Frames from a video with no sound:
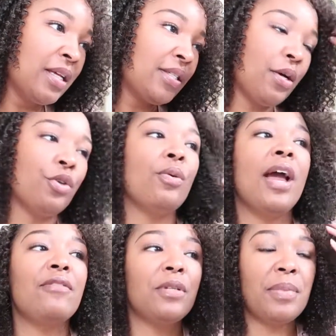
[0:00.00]
So you
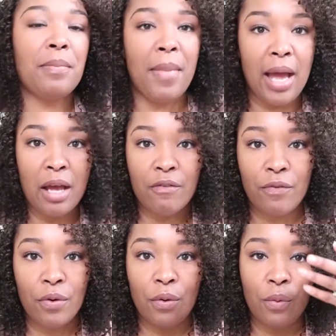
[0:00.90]
have to be
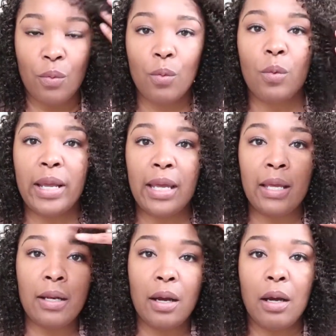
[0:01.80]
mindful
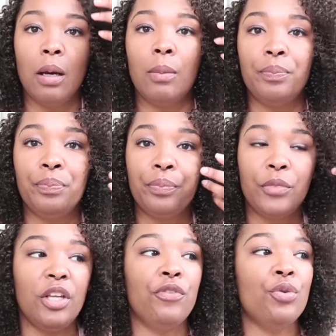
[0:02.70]
when
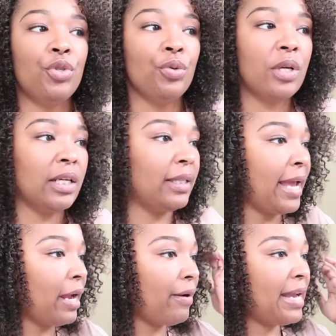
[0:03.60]
if you do cut the
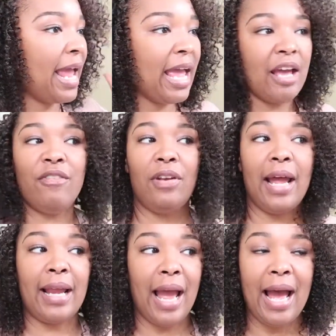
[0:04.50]
hair in half
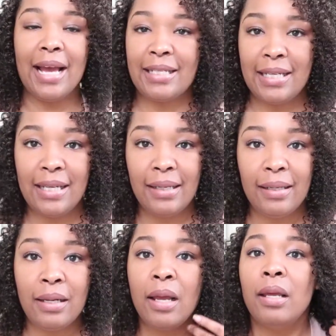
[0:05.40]
like I
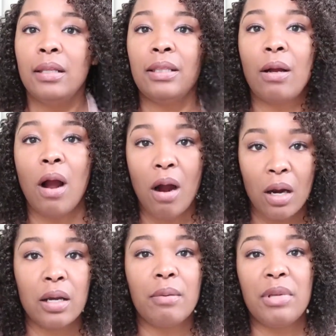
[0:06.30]
did, that there
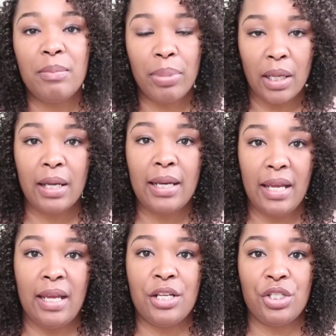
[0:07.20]
are going to be blunt
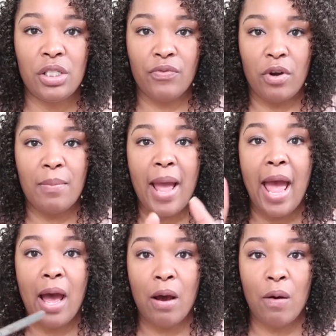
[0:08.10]
edges from
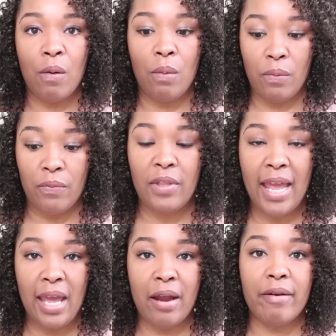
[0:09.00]
how the
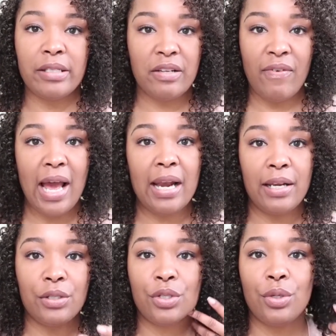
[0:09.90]
hair is divided
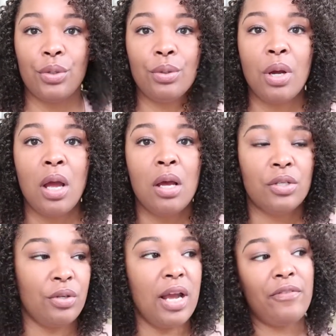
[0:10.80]
into.
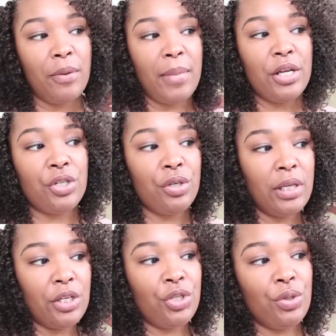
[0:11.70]
So you have to make sure
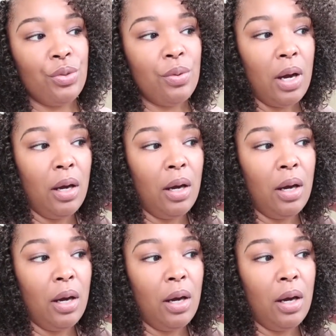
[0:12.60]
that you,